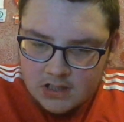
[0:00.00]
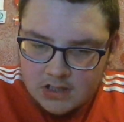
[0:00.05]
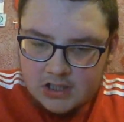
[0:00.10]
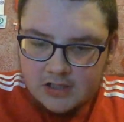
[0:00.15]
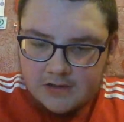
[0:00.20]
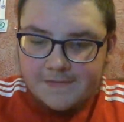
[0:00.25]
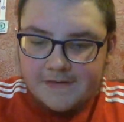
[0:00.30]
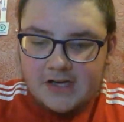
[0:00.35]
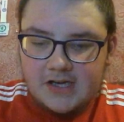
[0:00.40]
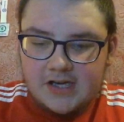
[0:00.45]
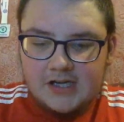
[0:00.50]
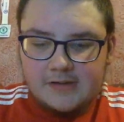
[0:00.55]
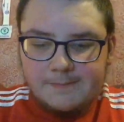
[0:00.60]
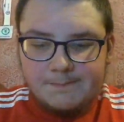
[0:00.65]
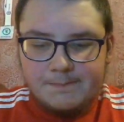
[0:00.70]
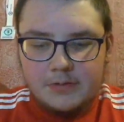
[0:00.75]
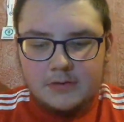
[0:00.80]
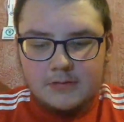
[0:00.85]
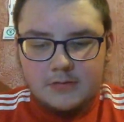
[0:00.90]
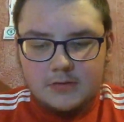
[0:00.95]
you feel like
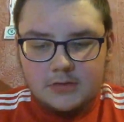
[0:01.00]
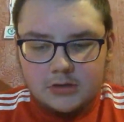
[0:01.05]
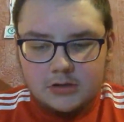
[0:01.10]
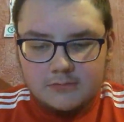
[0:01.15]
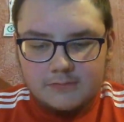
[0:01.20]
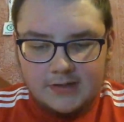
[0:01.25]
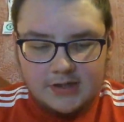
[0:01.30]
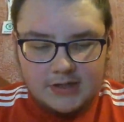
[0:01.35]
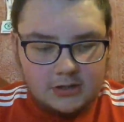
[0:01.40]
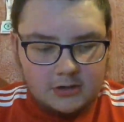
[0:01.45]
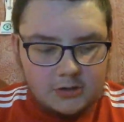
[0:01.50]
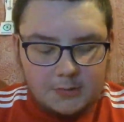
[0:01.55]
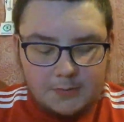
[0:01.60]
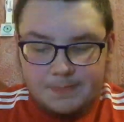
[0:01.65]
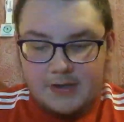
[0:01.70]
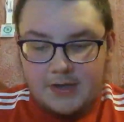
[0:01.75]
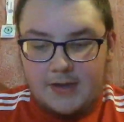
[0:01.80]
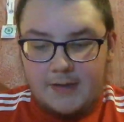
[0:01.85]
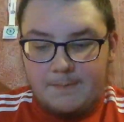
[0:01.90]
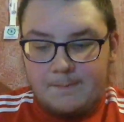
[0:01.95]
Borough are going to win the cup
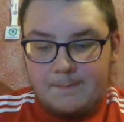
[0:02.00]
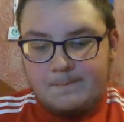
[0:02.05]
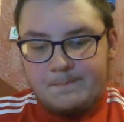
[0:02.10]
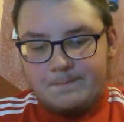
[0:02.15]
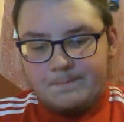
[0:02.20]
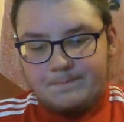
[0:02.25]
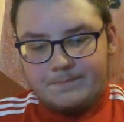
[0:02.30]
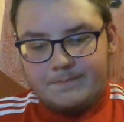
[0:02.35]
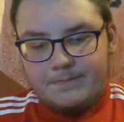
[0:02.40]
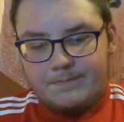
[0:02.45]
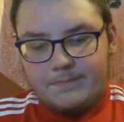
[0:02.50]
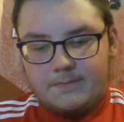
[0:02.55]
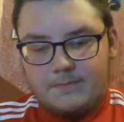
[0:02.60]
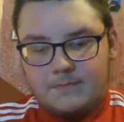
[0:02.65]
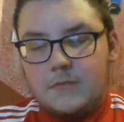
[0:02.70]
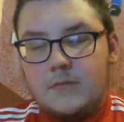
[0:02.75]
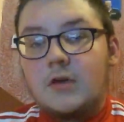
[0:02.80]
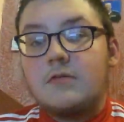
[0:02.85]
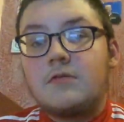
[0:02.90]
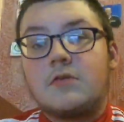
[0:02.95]
game?
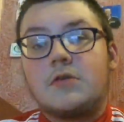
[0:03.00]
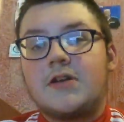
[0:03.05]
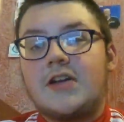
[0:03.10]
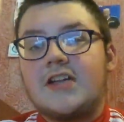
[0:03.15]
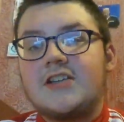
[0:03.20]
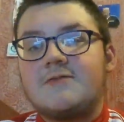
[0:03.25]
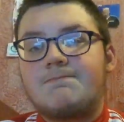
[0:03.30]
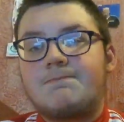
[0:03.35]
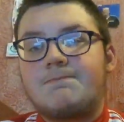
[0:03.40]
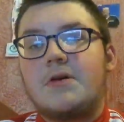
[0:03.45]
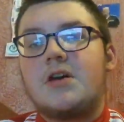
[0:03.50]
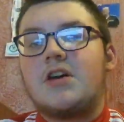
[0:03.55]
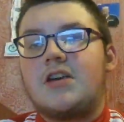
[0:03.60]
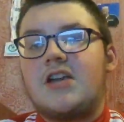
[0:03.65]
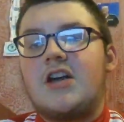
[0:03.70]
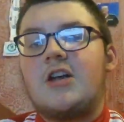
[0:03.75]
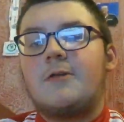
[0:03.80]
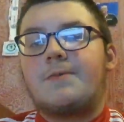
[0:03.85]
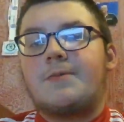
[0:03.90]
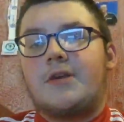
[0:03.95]
Or against Burton
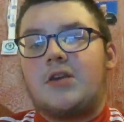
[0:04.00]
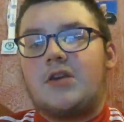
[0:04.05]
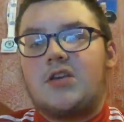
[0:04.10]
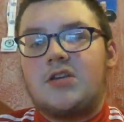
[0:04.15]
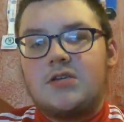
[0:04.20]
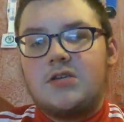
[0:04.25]
Albion?